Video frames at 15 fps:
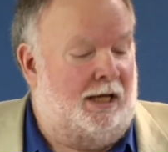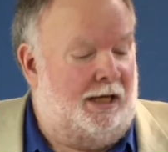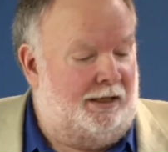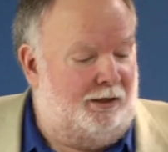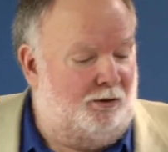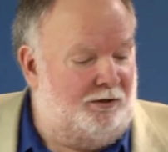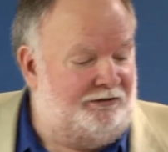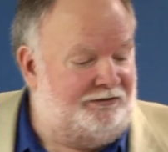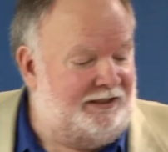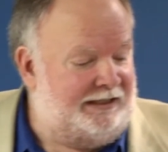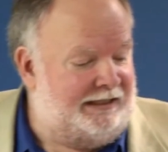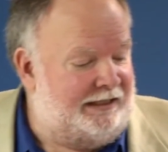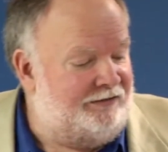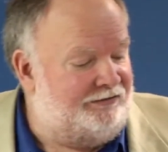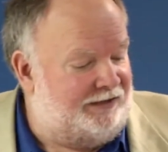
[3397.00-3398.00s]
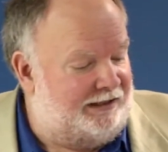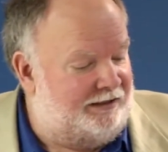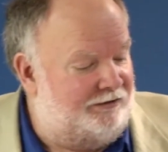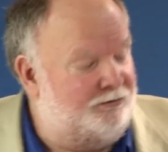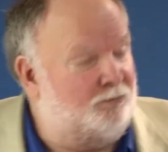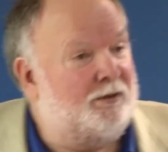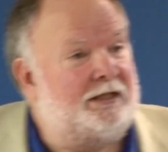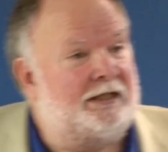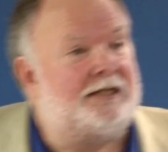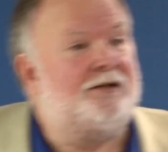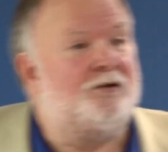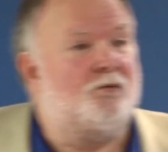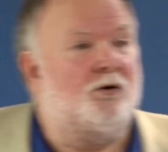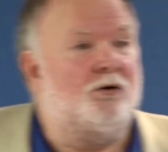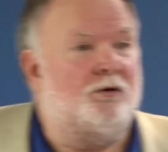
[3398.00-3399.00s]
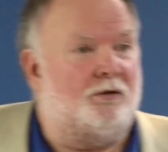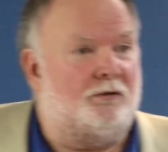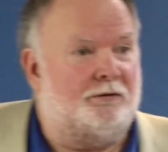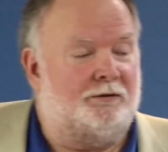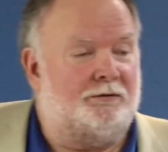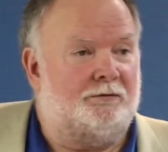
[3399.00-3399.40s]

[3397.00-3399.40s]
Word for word: The OECD says we lead the world